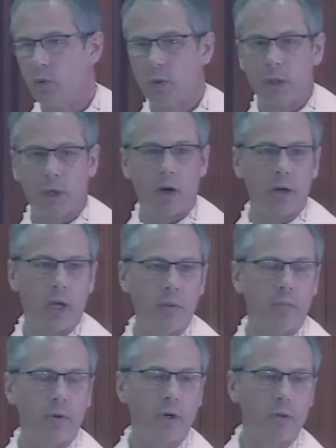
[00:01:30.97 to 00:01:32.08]
doing our
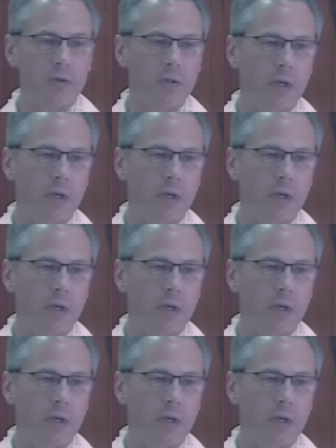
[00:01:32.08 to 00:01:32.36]
night prayers